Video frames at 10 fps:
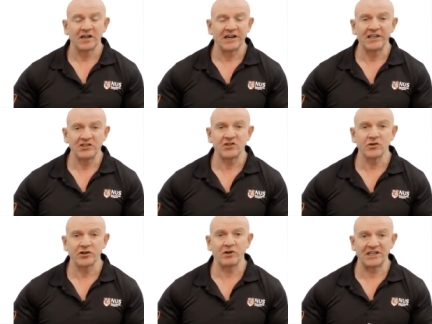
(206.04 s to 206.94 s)
at least 2 to
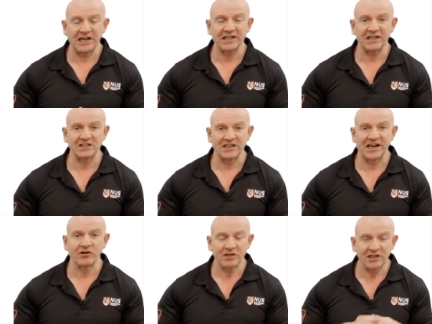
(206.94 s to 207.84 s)
3 decades
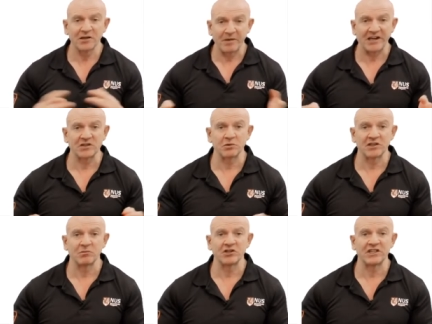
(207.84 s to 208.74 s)
now in the management
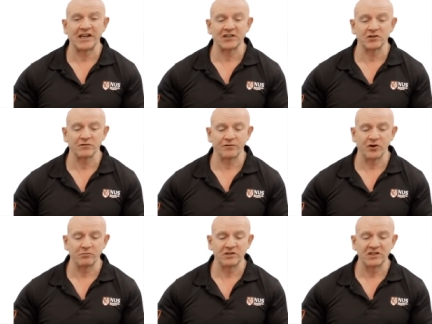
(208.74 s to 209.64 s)
of multinational
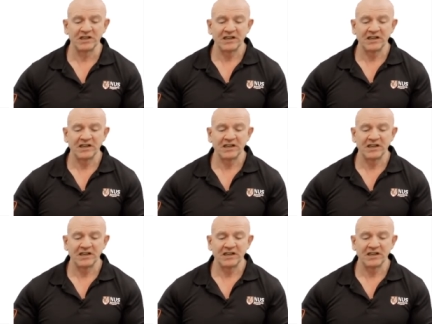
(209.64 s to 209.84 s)
firms,